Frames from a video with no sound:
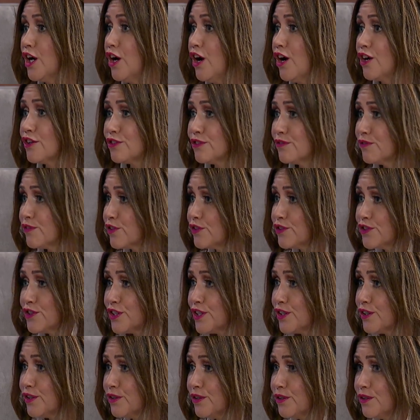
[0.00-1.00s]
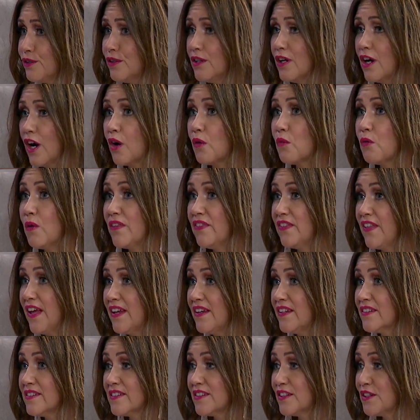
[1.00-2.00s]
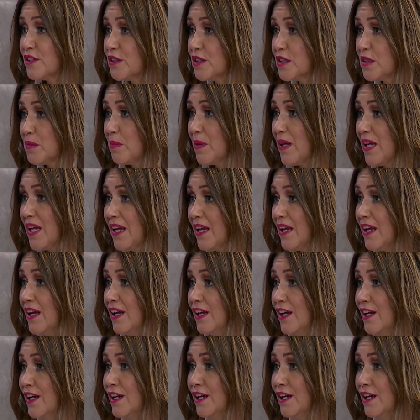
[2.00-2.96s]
controversial yeah. or what they consider to be